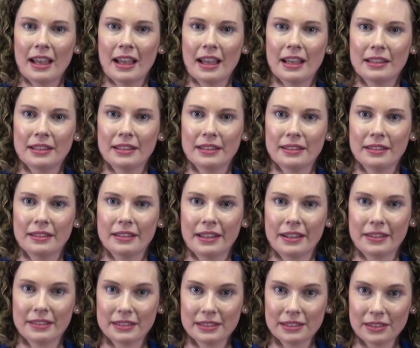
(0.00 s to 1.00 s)
and
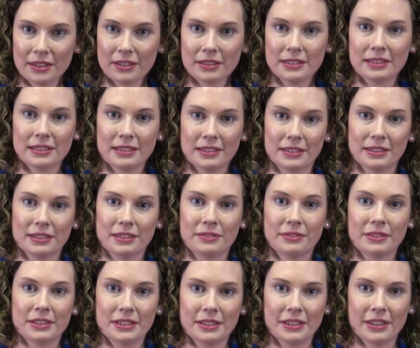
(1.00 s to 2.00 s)
there is lots and lots
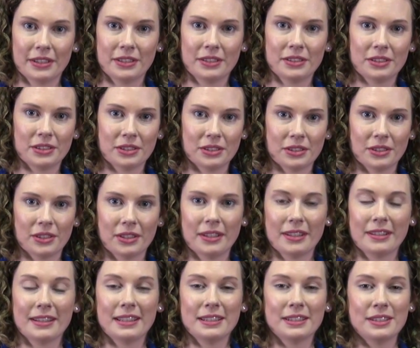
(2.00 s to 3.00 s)
of research to show
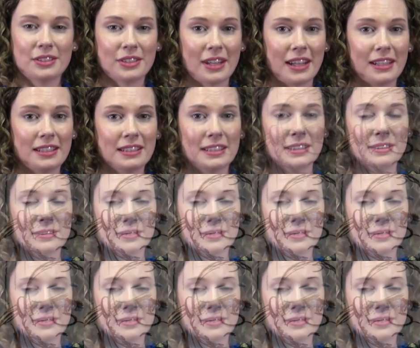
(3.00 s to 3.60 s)
that these strategies